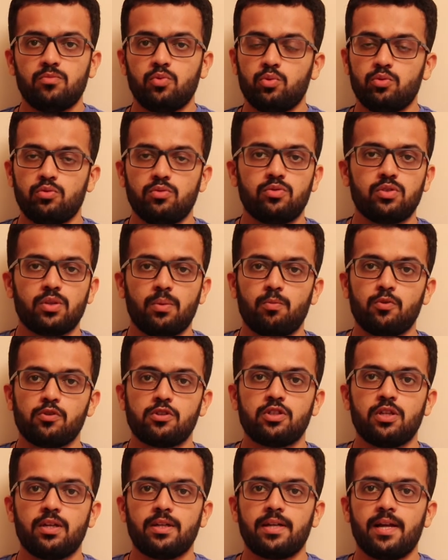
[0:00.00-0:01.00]
who's
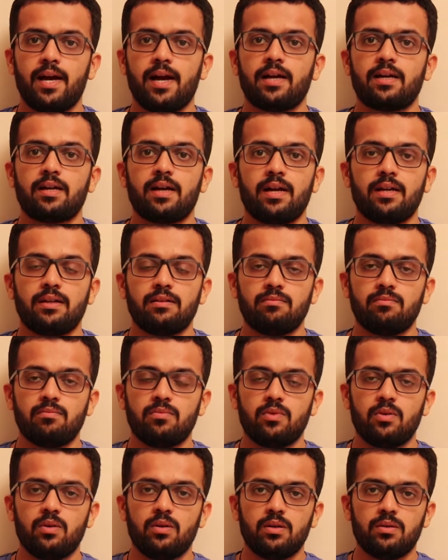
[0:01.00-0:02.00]
supposed to attack, and
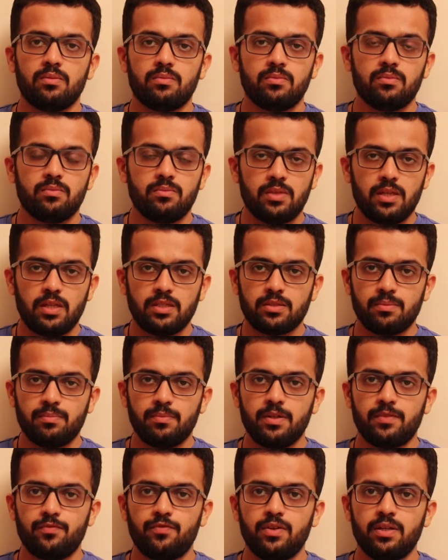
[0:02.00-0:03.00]
there's a
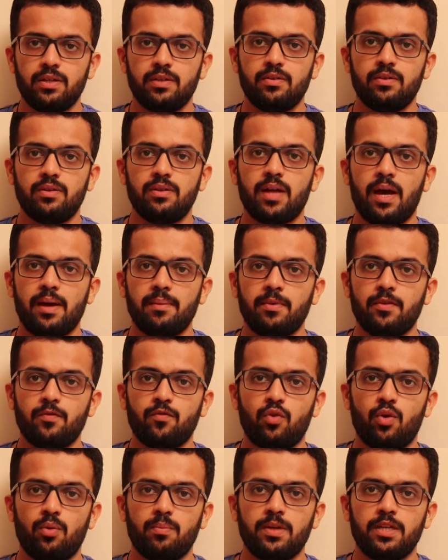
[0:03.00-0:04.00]
midfield diamond
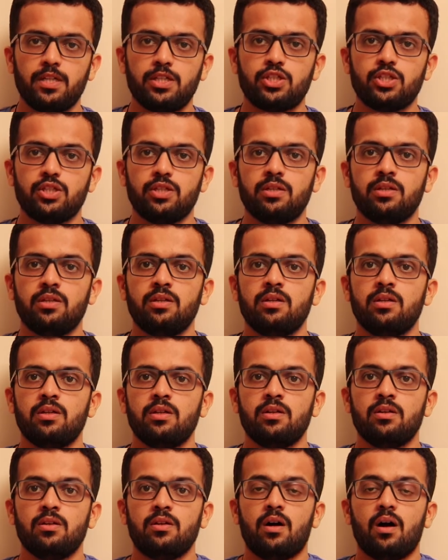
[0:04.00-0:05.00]
formation,
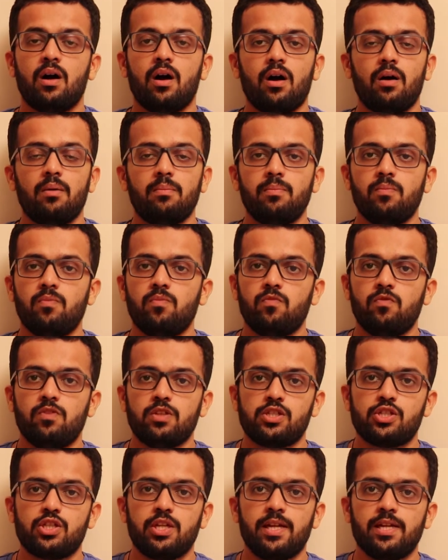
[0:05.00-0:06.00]

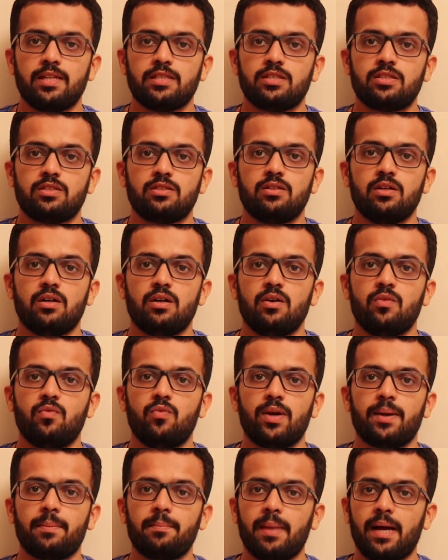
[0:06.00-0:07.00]
which lets the
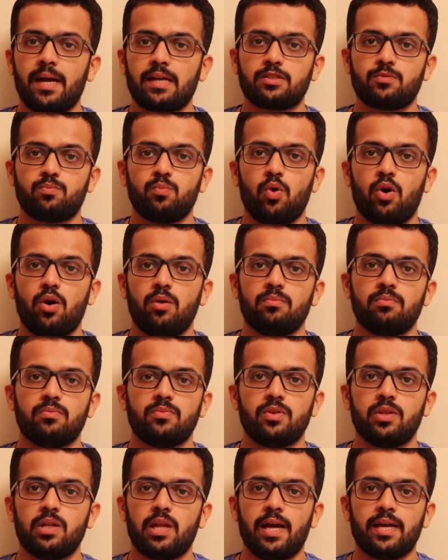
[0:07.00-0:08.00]
wing backs
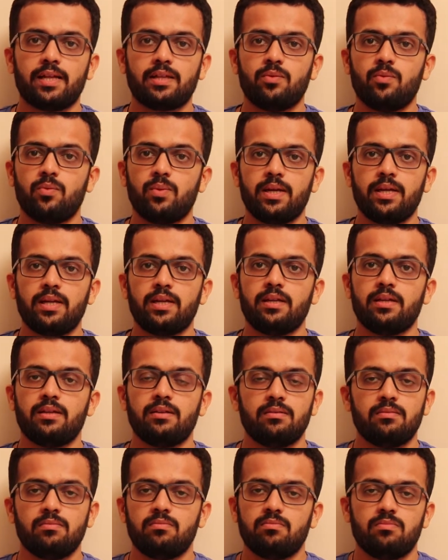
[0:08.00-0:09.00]
bomb like the
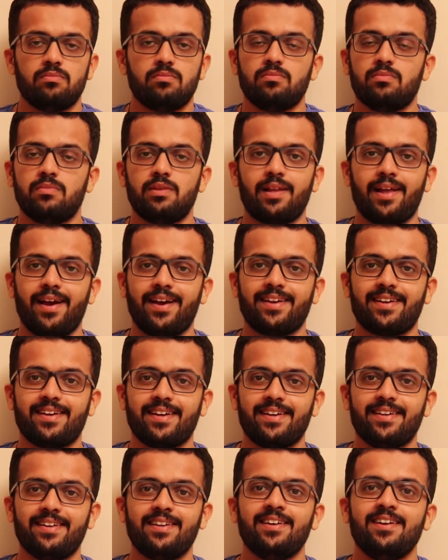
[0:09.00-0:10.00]
way like
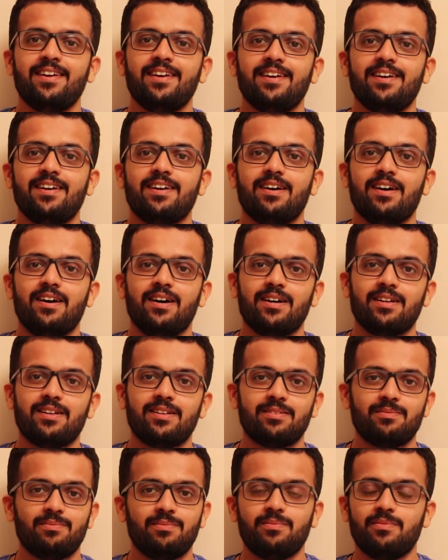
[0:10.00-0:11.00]
it,
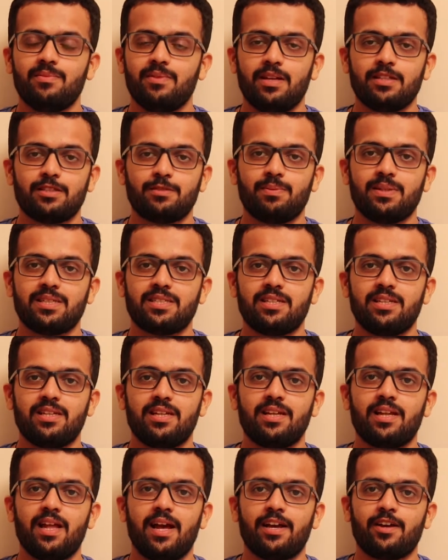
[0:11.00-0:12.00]
uh, especially
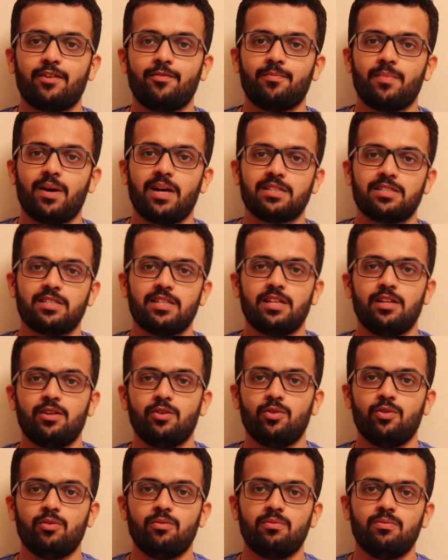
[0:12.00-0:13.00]
like
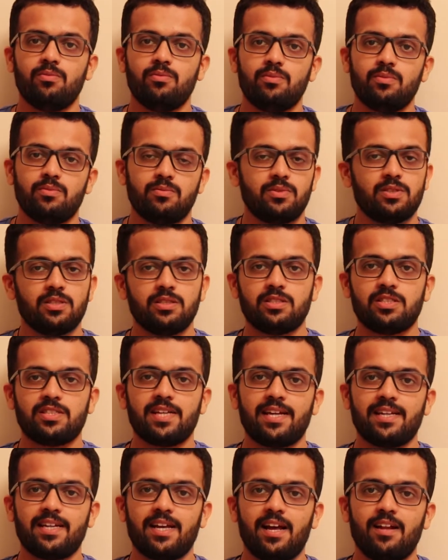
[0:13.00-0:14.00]
Marcelo. Since
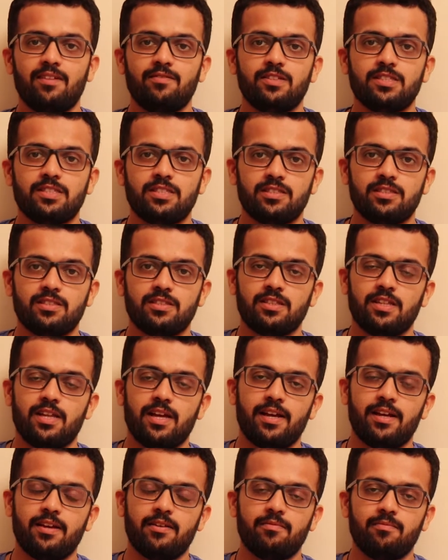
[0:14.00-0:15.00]
Dani Alves isn't
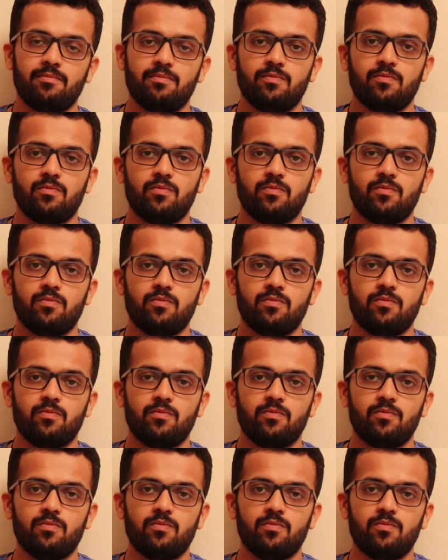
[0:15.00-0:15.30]
there,